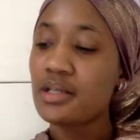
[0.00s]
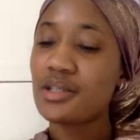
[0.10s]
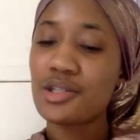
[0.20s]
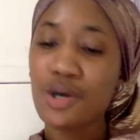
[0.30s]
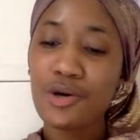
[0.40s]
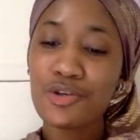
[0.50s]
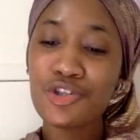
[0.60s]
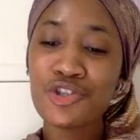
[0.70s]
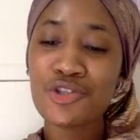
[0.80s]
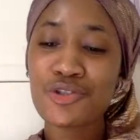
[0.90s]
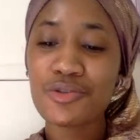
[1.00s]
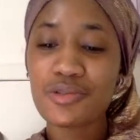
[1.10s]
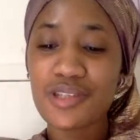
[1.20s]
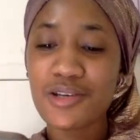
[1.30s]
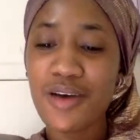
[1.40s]
So you
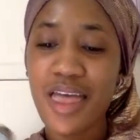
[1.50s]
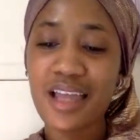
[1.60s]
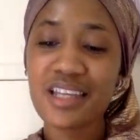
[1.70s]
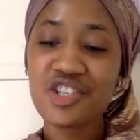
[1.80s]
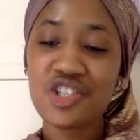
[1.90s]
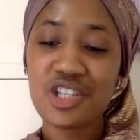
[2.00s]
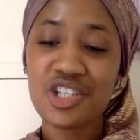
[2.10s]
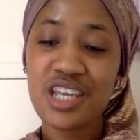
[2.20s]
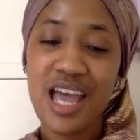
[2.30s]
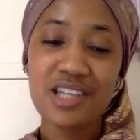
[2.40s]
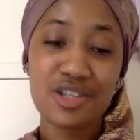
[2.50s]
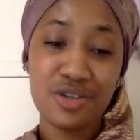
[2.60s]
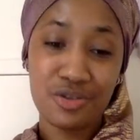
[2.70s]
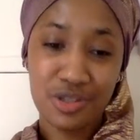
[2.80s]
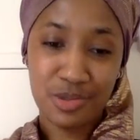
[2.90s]
should. So LNG, she has a
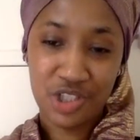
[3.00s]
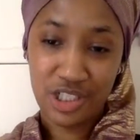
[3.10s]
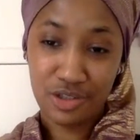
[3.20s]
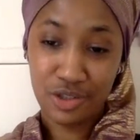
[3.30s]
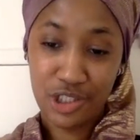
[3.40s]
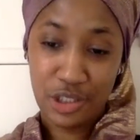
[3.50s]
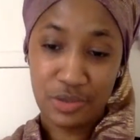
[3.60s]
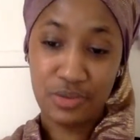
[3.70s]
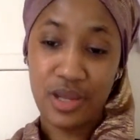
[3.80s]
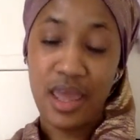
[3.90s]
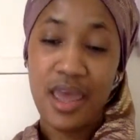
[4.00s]
YouTube channel too.